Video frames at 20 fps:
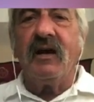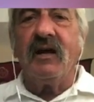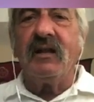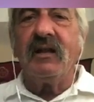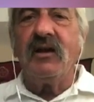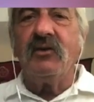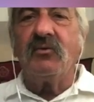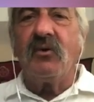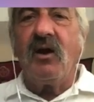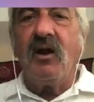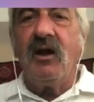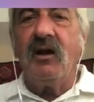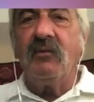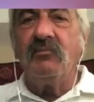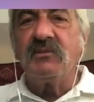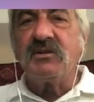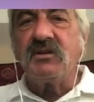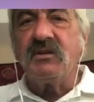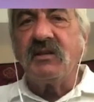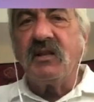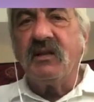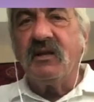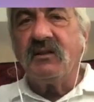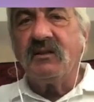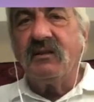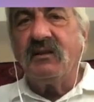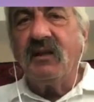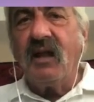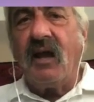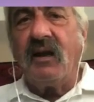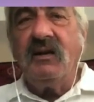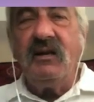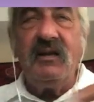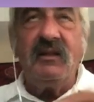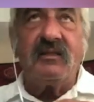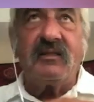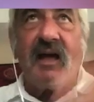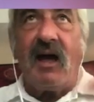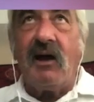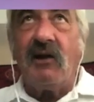LA Rams and the
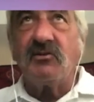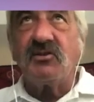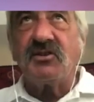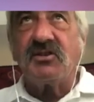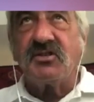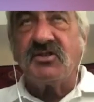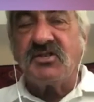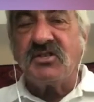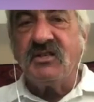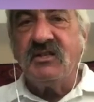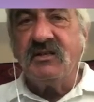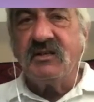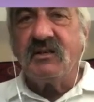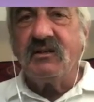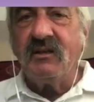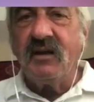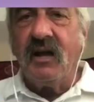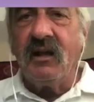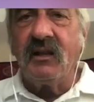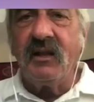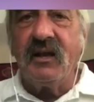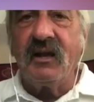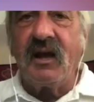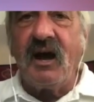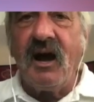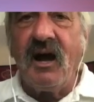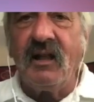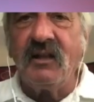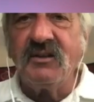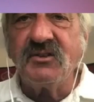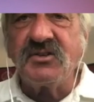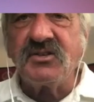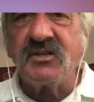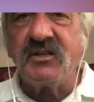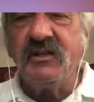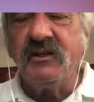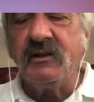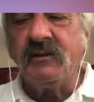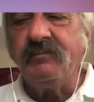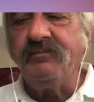90,000 seat LA
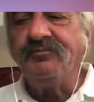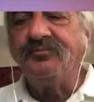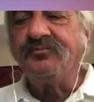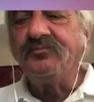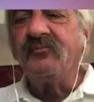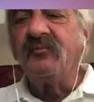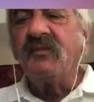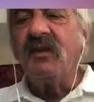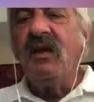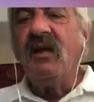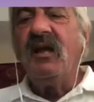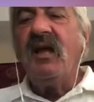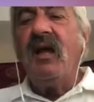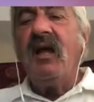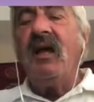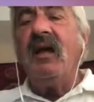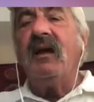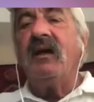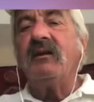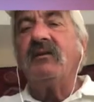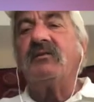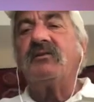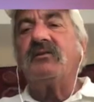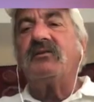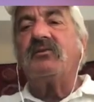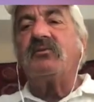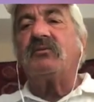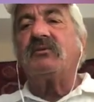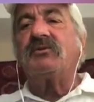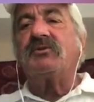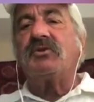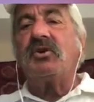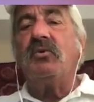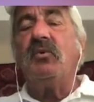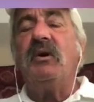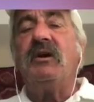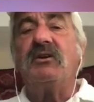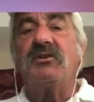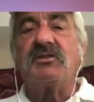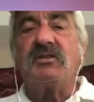Coliseum. Yep. And 2
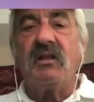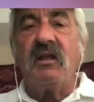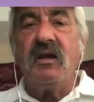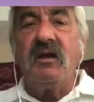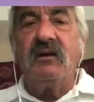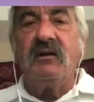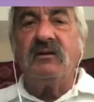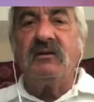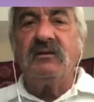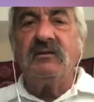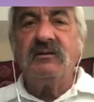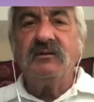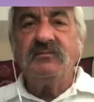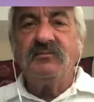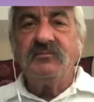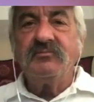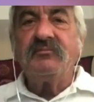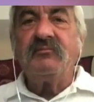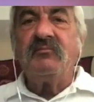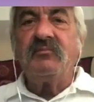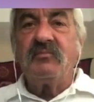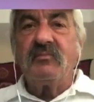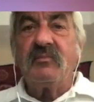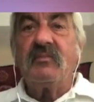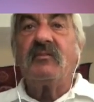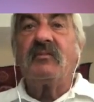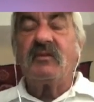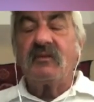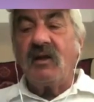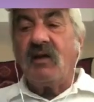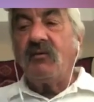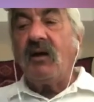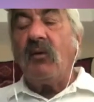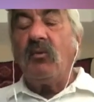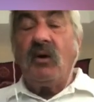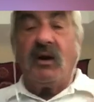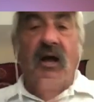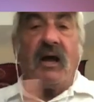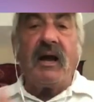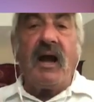weeks later,
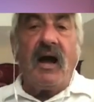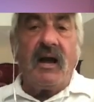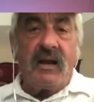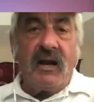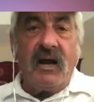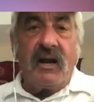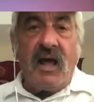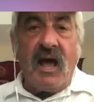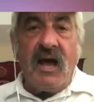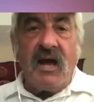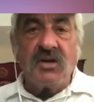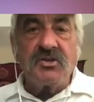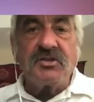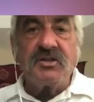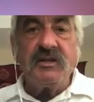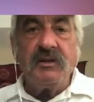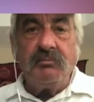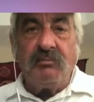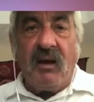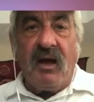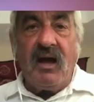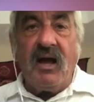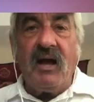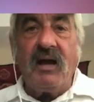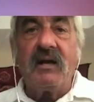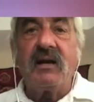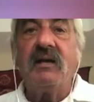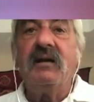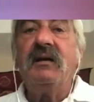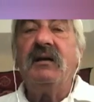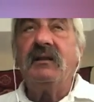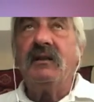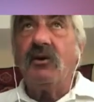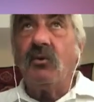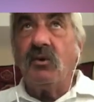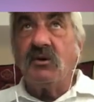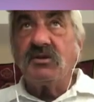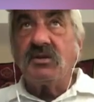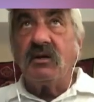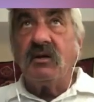when I got Ashley back,
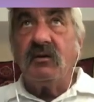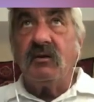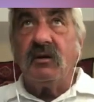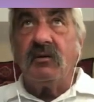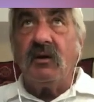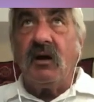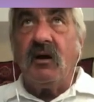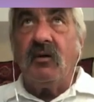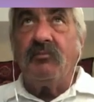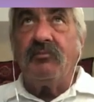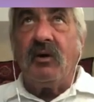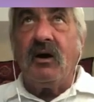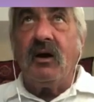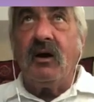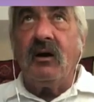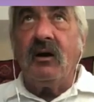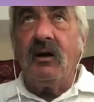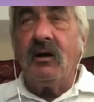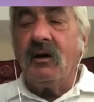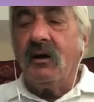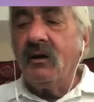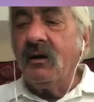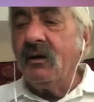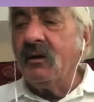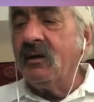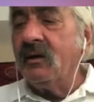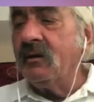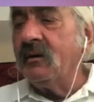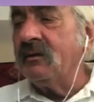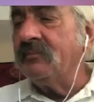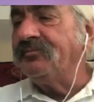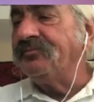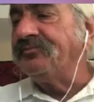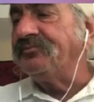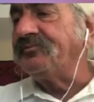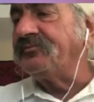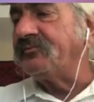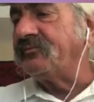there was a football